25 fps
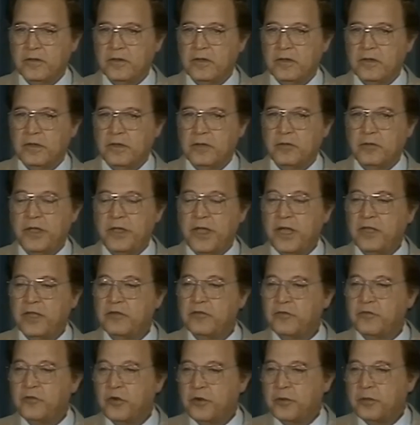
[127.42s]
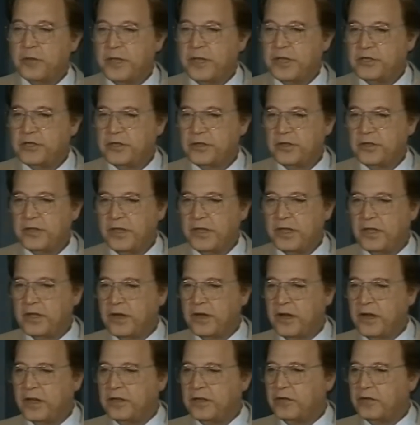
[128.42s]
we had information the
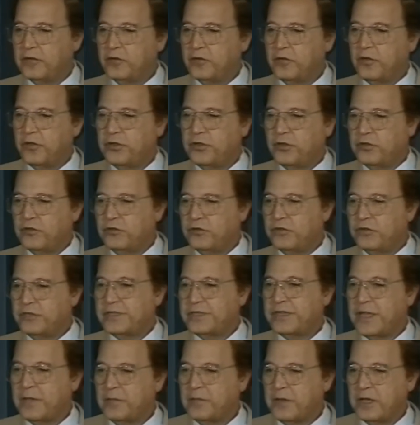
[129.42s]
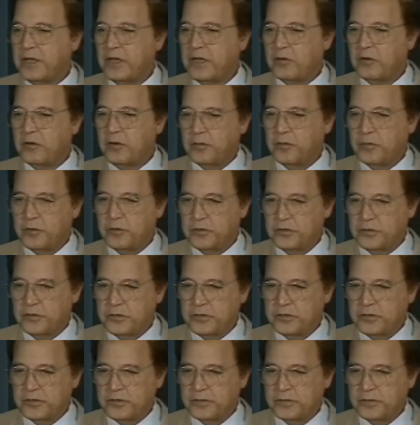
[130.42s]
Iranian going to use chemical weapons.